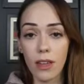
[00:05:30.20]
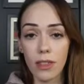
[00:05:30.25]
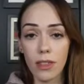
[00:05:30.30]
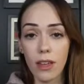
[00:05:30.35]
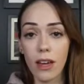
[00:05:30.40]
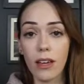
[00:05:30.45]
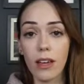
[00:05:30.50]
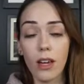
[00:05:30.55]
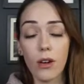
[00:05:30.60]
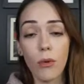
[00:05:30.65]

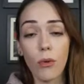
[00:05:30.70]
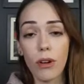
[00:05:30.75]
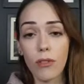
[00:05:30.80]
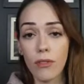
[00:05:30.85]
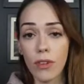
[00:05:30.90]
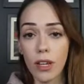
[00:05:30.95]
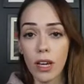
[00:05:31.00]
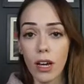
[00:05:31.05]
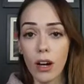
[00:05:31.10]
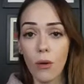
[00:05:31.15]
everything in
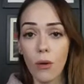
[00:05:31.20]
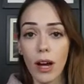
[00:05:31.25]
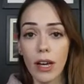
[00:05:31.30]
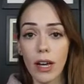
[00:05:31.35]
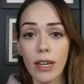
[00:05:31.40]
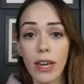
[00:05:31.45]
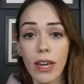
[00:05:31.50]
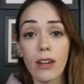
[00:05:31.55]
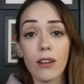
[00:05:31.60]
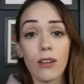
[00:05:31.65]
one video.
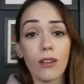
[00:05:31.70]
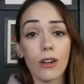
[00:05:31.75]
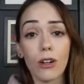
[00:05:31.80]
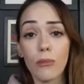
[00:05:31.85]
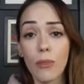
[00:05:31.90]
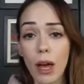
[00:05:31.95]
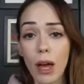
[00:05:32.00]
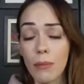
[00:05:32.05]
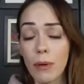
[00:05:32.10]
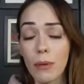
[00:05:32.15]
I can't
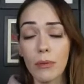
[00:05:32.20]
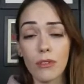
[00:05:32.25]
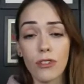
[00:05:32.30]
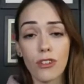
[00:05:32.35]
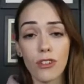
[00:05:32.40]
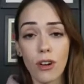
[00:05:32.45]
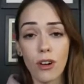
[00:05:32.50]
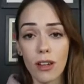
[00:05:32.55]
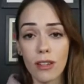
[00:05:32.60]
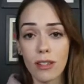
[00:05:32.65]
earn back
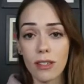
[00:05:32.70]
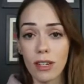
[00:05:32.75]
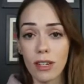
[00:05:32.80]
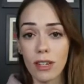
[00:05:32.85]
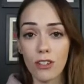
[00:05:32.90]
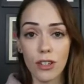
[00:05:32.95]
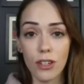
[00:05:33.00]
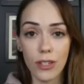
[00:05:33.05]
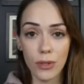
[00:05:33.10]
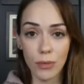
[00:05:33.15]
people's trust
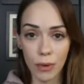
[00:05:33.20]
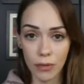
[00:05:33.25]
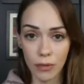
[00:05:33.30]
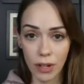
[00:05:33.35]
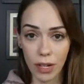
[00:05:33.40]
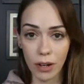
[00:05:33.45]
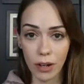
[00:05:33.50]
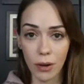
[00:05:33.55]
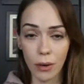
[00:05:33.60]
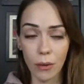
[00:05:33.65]
in just one
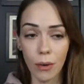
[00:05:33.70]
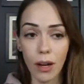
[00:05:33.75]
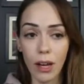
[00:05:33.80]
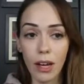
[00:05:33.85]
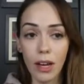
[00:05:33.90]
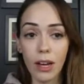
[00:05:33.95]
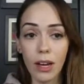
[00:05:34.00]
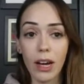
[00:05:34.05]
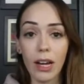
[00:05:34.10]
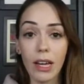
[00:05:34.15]
video.
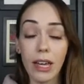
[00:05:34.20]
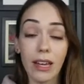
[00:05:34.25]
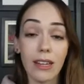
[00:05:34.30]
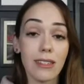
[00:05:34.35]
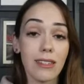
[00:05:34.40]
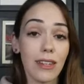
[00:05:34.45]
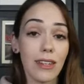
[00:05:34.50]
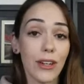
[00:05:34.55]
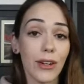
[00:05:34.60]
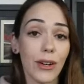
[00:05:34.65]
I
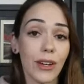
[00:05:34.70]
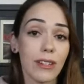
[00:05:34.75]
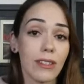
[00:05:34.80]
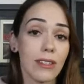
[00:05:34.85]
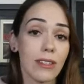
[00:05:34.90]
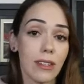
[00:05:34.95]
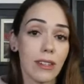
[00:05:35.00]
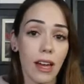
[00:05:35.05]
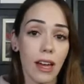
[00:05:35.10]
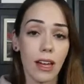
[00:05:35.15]
can't sit here
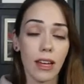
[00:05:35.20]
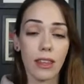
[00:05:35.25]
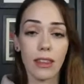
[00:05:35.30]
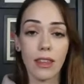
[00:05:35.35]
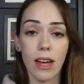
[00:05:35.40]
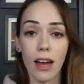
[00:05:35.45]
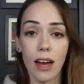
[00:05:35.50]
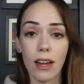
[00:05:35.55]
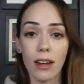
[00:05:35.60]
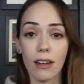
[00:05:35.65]
and say
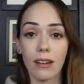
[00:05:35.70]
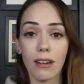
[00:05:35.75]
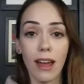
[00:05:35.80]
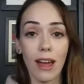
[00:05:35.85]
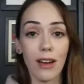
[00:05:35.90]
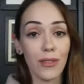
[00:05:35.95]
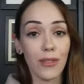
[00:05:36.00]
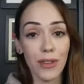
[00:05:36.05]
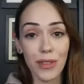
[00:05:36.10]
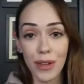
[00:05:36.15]
that
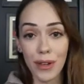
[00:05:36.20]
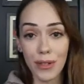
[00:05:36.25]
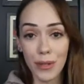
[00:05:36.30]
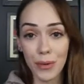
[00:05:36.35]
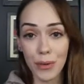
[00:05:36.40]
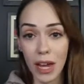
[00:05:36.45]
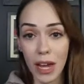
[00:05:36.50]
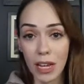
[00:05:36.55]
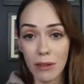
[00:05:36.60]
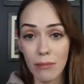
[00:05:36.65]
everything's
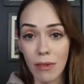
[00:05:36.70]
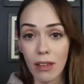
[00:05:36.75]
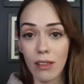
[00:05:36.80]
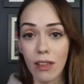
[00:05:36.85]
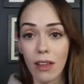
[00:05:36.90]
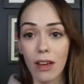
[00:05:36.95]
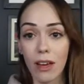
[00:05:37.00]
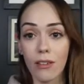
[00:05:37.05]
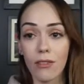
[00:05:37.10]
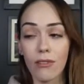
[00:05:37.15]
okay in my
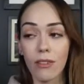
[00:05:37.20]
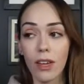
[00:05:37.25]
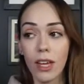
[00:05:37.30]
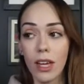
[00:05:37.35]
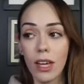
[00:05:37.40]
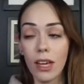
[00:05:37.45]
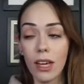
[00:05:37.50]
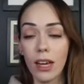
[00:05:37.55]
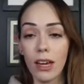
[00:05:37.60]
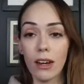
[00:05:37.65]
life
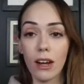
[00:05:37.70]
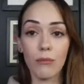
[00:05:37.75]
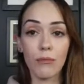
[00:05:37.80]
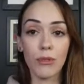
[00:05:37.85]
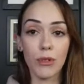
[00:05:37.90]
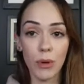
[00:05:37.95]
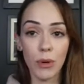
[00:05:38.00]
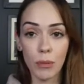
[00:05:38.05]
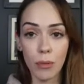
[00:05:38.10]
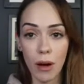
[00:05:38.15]
and I'm
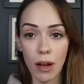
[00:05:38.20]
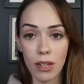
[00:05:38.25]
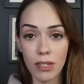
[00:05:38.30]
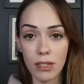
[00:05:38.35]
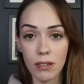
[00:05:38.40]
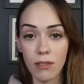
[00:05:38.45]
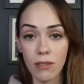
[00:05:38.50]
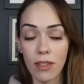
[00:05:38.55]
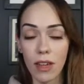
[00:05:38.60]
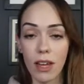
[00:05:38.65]
doing
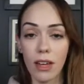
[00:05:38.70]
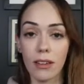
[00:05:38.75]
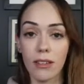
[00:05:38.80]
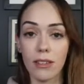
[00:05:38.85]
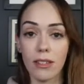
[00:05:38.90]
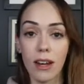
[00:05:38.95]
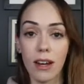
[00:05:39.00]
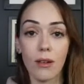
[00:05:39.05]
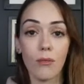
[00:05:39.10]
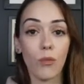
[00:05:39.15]
positive
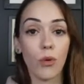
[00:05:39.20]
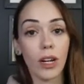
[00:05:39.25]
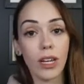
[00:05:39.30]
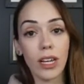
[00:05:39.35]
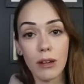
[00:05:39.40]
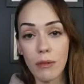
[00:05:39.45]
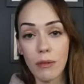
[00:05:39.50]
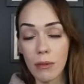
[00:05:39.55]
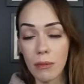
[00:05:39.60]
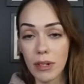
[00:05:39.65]
things and I'm
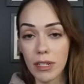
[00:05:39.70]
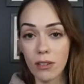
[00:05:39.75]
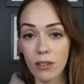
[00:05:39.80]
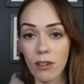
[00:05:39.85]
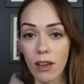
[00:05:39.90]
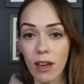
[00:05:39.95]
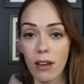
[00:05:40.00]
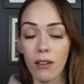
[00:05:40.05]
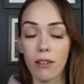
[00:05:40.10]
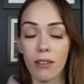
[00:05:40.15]
working on my mental
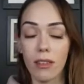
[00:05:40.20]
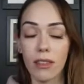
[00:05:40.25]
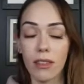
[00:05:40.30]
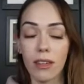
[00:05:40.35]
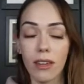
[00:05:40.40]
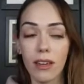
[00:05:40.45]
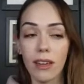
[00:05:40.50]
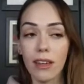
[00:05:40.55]
health